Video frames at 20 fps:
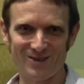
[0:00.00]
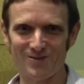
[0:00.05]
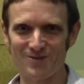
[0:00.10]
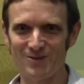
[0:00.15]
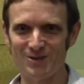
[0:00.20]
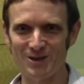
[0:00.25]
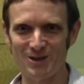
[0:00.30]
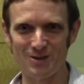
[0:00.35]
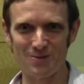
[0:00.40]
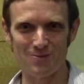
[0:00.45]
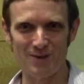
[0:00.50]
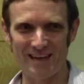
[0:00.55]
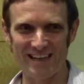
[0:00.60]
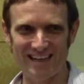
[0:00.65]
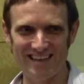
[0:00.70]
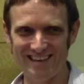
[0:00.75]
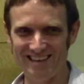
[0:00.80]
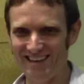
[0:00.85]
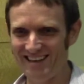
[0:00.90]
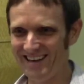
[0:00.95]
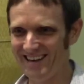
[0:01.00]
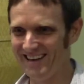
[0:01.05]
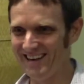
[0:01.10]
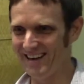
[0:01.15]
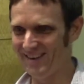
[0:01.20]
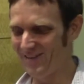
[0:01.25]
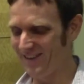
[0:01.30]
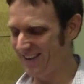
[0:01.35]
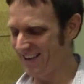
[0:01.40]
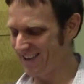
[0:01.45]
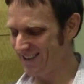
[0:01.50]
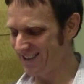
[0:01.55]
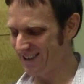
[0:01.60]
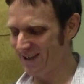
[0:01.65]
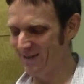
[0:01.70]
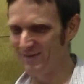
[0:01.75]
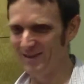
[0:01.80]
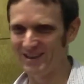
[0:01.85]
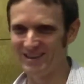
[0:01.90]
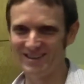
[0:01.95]
or wood or paint. Everything has to
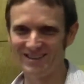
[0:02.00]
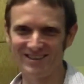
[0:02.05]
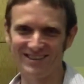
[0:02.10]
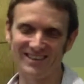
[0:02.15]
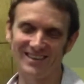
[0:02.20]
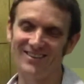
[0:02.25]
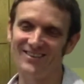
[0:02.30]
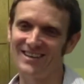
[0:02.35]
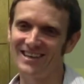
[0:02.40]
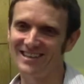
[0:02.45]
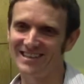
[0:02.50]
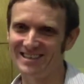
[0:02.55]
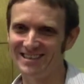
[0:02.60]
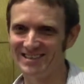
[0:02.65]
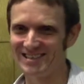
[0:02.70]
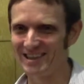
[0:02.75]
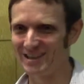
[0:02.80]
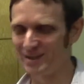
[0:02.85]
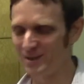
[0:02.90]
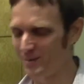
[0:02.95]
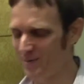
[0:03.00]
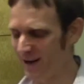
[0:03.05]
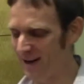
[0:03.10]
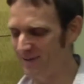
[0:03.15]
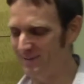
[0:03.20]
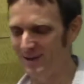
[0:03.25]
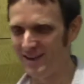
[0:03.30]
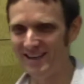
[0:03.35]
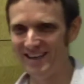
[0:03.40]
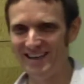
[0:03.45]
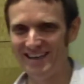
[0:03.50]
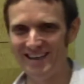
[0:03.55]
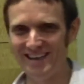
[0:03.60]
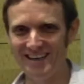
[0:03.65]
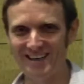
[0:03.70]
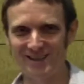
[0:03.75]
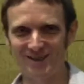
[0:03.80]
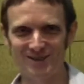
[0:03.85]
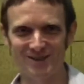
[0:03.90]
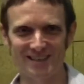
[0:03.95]
come there. And you're like, oh, that's not too bad. But
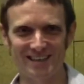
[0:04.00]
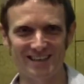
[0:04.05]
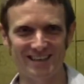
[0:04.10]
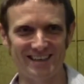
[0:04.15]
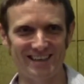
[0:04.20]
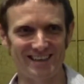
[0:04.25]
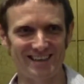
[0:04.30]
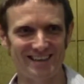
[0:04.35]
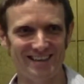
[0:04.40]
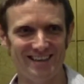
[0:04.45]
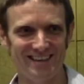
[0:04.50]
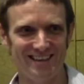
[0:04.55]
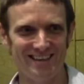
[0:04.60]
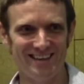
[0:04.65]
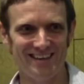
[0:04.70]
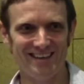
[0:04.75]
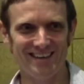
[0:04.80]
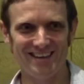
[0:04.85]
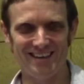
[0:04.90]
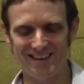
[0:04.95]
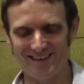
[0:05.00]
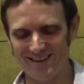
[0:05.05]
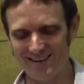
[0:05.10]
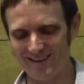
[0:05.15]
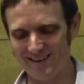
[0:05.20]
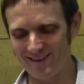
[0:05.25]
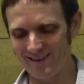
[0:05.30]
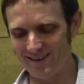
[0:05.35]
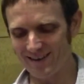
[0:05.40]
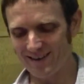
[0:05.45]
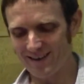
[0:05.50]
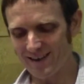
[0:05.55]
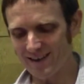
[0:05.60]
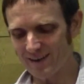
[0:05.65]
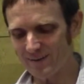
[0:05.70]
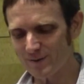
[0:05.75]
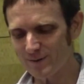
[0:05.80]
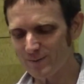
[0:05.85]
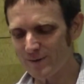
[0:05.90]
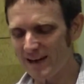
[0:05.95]
it turns out like it
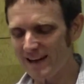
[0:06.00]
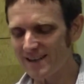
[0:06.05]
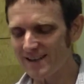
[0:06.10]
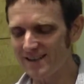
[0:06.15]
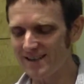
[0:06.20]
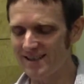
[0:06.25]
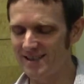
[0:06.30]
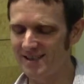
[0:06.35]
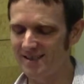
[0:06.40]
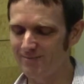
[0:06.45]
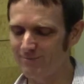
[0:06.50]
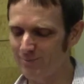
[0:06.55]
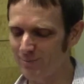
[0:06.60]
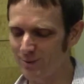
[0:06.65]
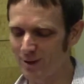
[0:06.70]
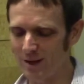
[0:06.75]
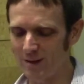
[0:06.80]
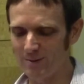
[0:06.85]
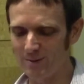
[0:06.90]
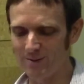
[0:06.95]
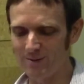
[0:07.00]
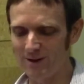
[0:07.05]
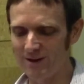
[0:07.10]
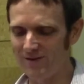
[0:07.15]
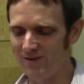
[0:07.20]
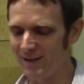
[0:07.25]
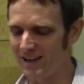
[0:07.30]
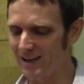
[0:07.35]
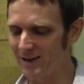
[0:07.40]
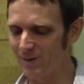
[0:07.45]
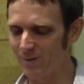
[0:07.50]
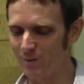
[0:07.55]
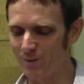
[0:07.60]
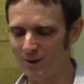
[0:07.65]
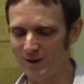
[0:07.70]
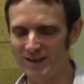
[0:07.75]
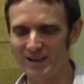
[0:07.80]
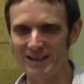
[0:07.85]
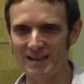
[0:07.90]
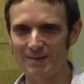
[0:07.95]
comes back to this problem of like,
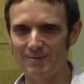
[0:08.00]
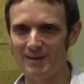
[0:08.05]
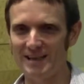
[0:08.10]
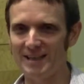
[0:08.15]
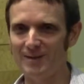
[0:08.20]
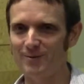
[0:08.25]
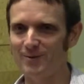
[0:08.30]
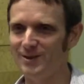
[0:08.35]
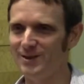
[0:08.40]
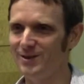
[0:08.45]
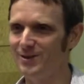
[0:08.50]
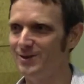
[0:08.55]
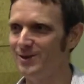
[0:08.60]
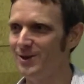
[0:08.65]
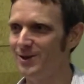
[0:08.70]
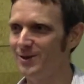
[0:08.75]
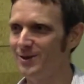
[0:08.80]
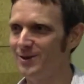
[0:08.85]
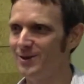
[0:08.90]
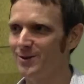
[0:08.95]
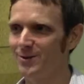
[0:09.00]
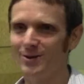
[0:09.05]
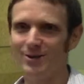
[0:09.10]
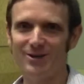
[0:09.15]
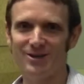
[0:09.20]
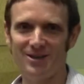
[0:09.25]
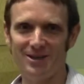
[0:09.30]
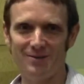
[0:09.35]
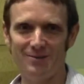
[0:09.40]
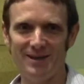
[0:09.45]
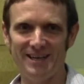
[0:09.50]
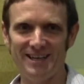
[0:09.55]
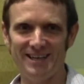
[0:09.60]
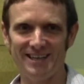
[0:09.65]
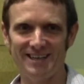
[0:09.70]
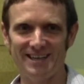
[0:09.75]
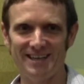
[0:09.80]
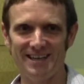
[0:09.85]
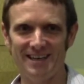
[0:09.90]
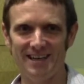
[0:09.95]
what are you going to make when you don't know what you're going to
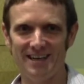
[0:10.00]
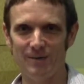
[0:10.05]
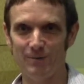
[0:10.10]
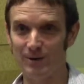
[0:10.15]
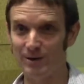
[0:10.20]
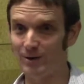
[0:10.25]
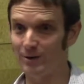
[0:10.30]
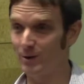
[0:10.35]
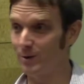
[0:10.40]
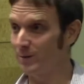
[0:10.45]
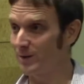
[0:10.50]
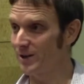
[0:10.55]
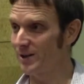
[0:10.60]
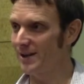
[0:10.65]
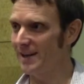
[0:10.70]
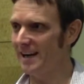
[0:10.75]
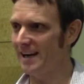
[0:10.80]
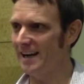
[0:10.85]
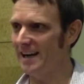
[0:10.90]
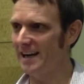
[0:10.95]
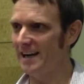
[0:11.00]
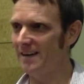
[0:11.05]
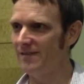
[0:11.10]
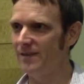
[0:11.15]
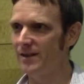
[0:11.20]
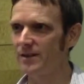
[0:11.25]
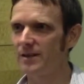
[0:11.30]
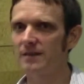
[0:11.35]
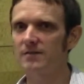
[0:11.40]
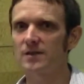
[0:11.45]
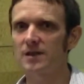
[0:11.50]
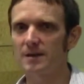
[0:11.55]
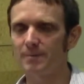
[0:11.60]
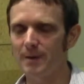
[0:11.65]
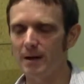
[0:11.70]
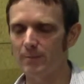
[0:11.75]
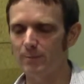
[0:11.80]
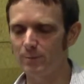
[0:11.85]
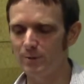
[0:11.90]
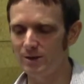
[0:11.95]
make? When you don't know what you're going to have? Like you have to
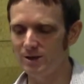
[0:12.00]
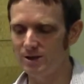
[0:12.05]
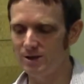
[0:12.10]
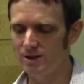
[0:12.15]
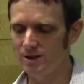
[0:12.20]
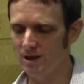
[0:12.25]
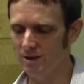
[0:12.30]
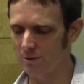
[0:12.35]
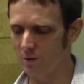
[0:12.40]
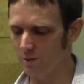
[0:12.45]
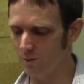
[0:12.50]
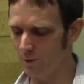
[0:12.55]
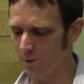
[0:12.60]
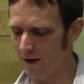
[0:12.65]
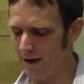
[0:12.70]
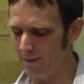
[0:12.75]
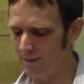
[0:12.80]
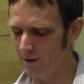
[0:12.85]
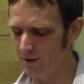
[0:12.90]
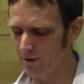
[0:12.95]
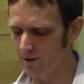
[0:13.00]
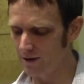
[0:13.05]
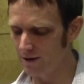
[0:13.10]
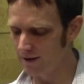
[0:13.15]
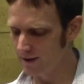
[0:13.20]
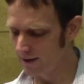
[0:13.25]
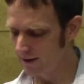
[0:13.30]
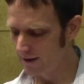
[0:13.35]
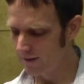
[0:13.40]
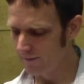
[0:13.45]
come up with these general parameters.